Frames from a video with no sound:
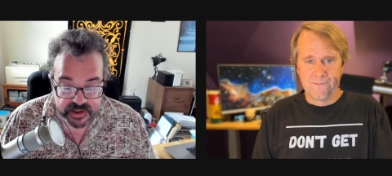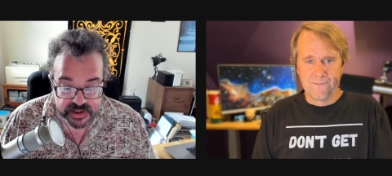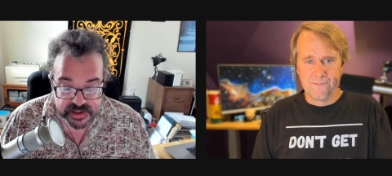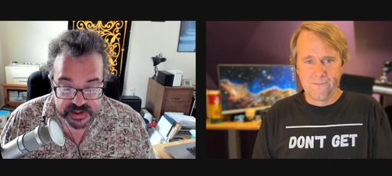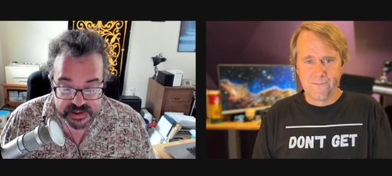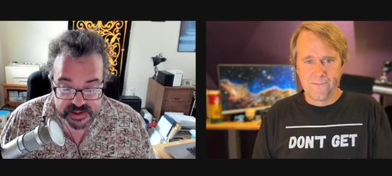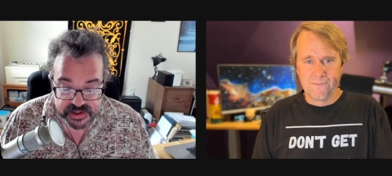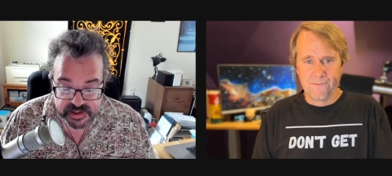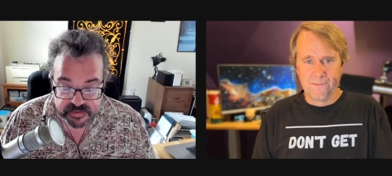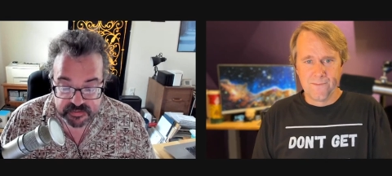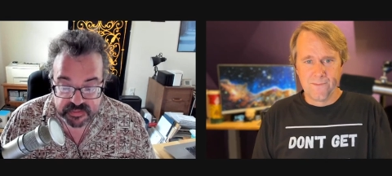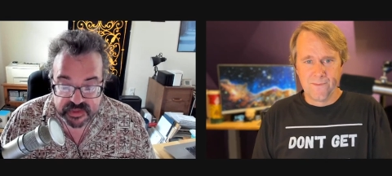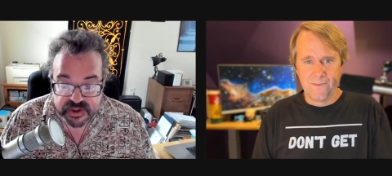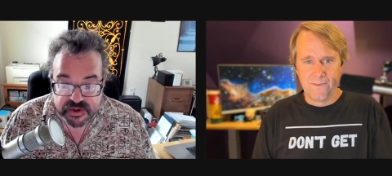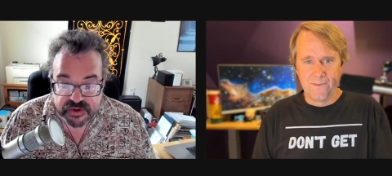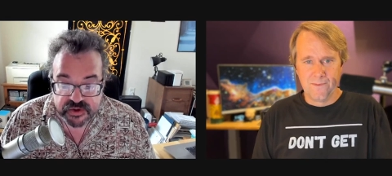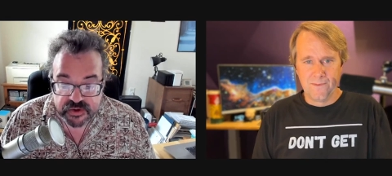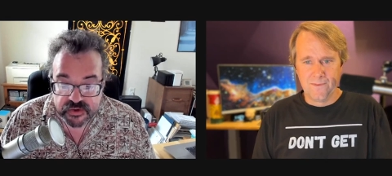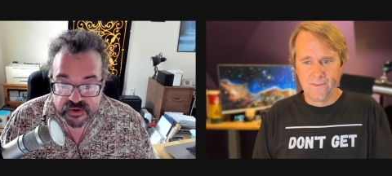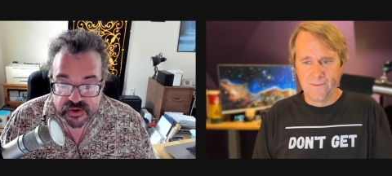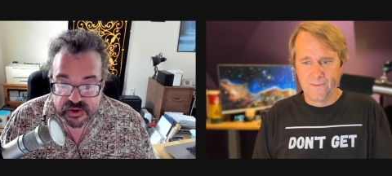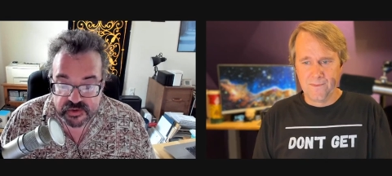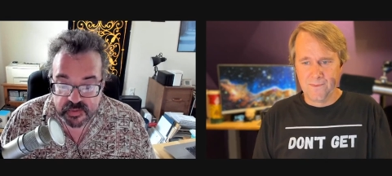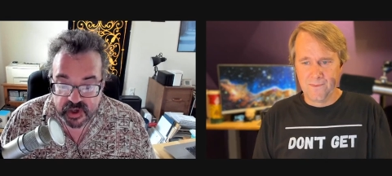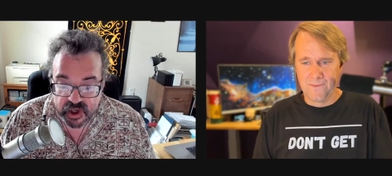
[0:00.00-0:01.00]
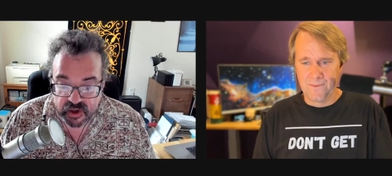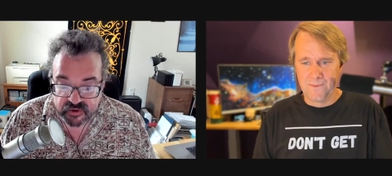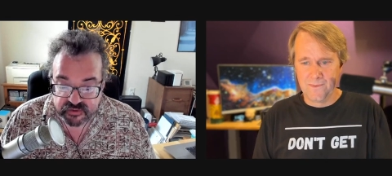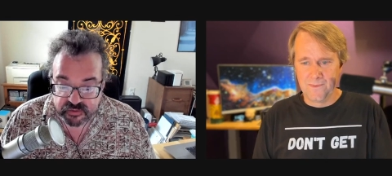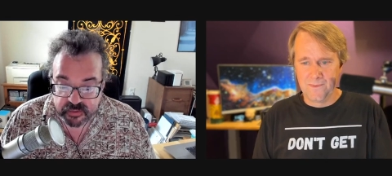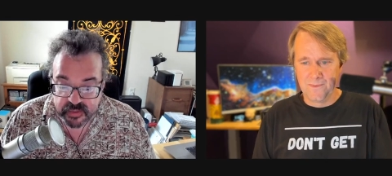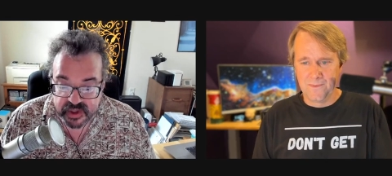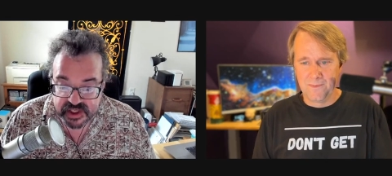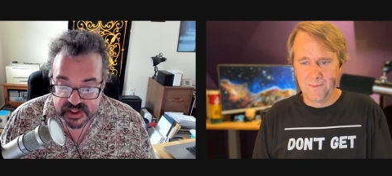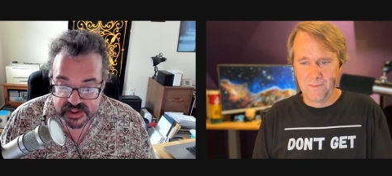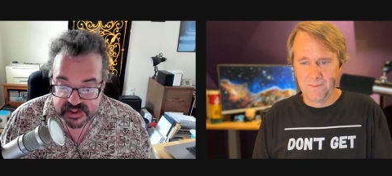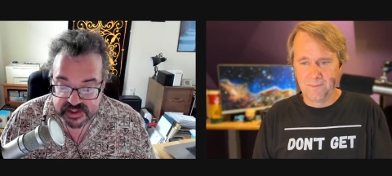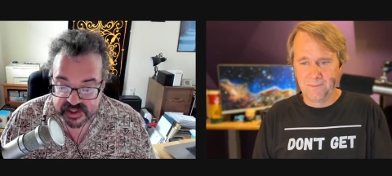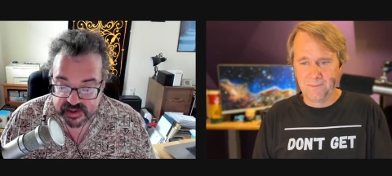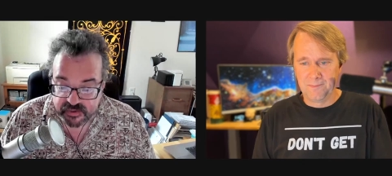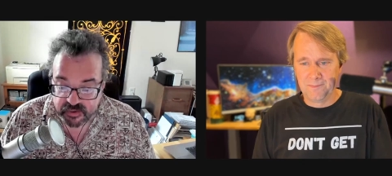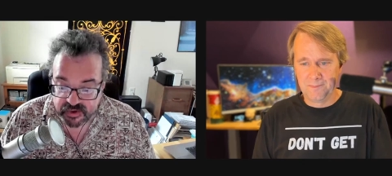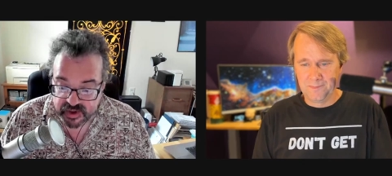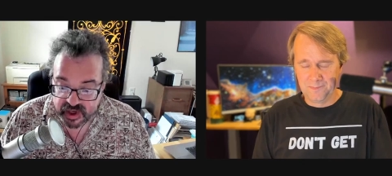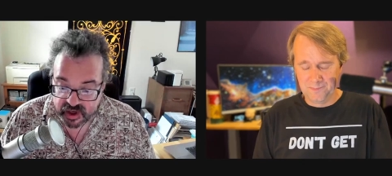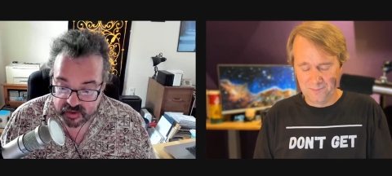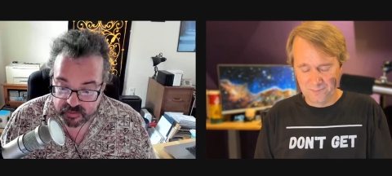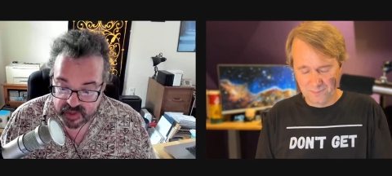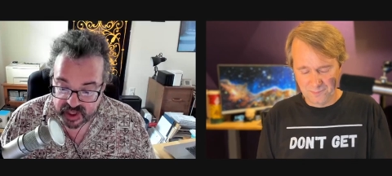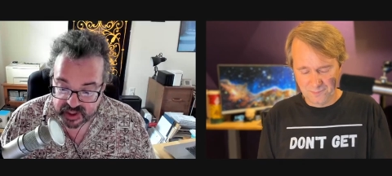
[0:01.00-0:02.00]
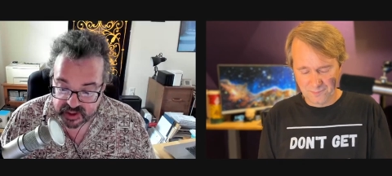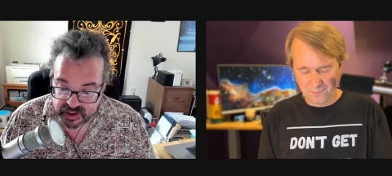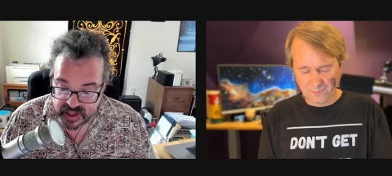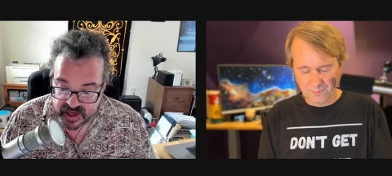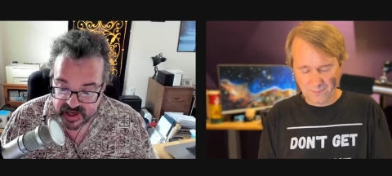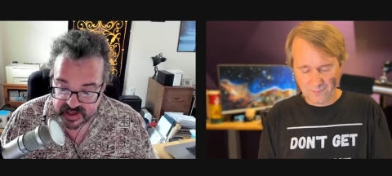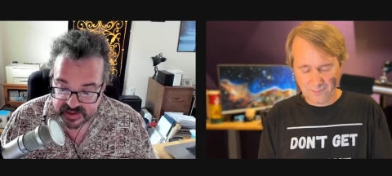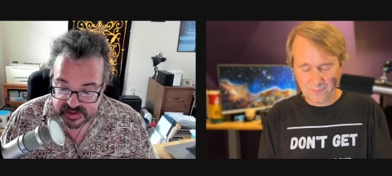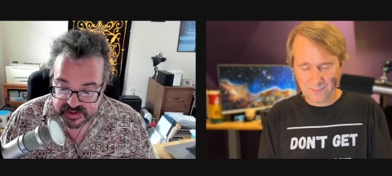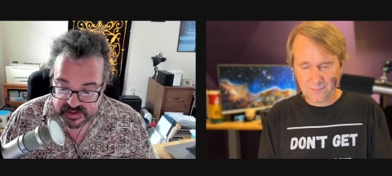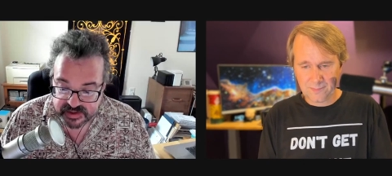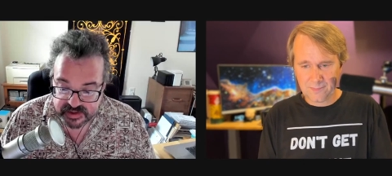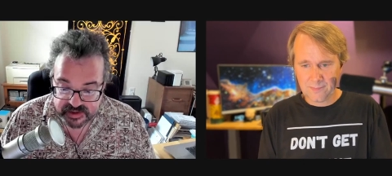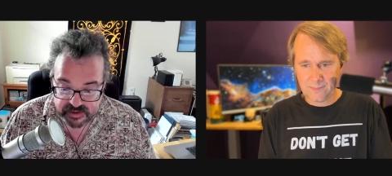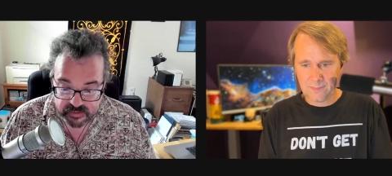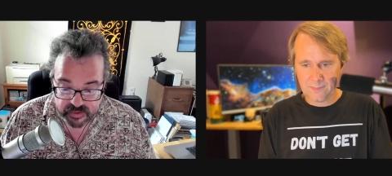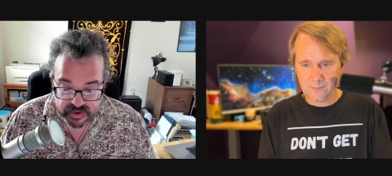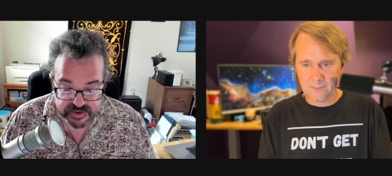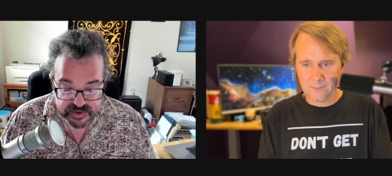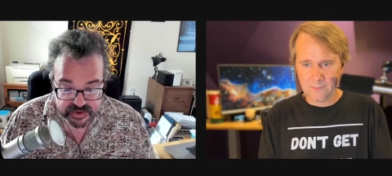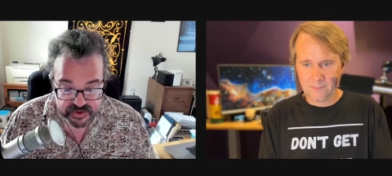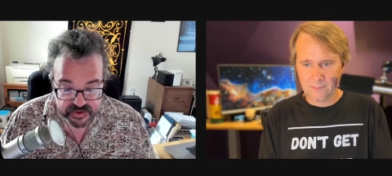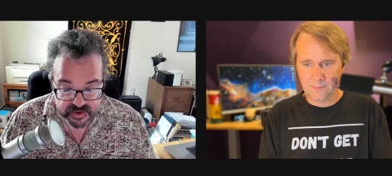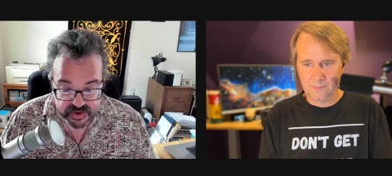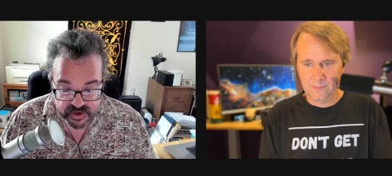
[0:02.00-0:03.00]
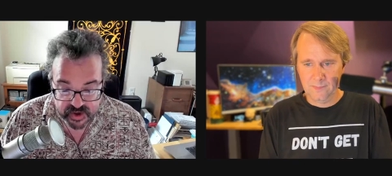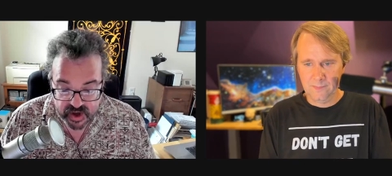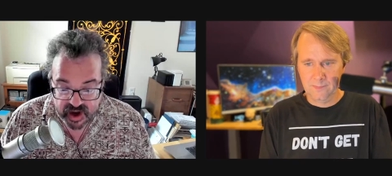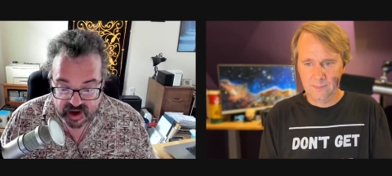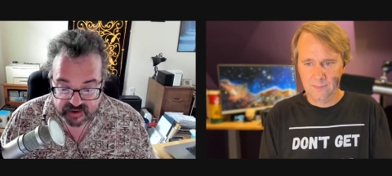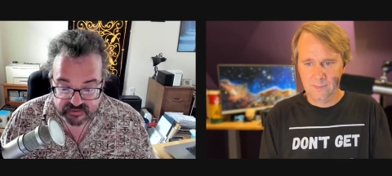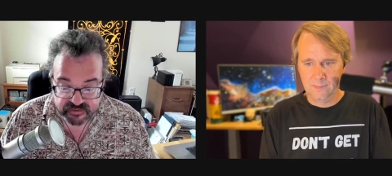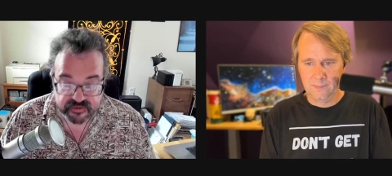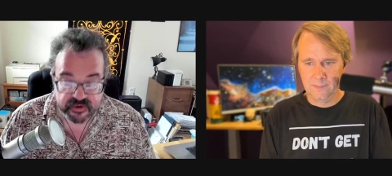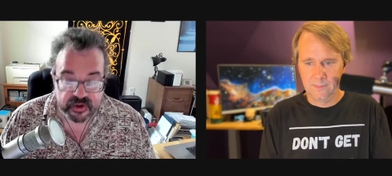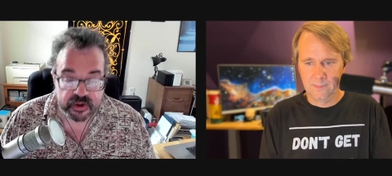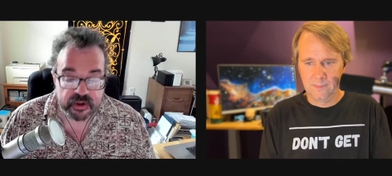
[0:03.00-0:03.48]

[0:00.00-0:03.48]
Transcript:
Speaker 1: It is simply too small for me to see without my glasses, so I turned it off.